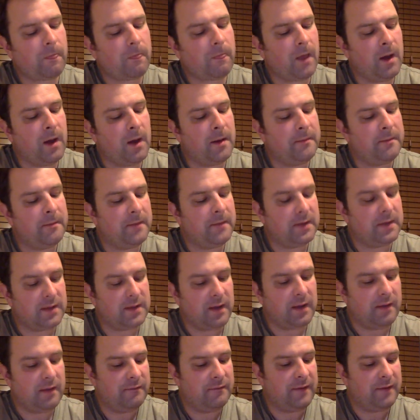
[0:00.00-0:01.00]

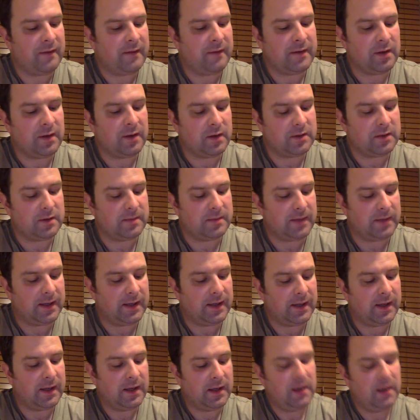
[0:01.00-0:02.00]
Very nice
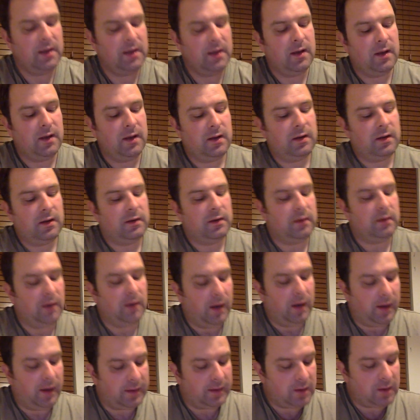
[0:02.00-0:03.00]
beer.
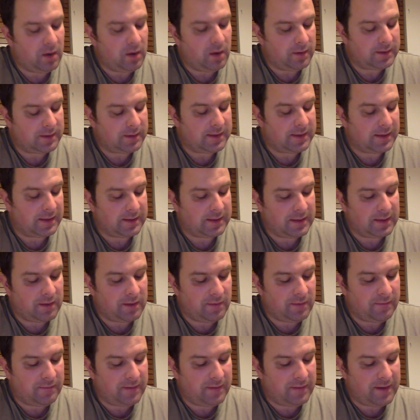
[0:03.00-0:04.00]
I can't detect any
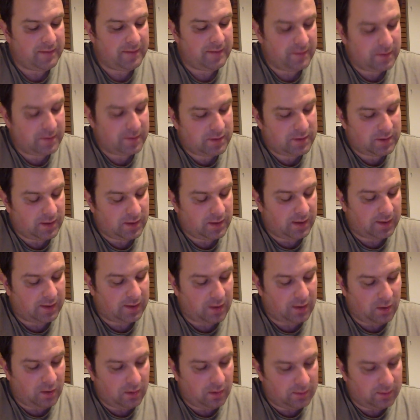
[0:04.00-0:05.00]
off flavours. I
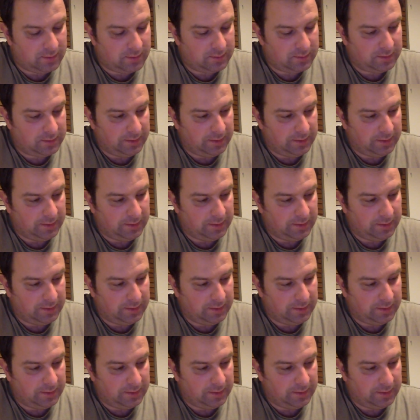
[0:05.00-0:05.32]
can't.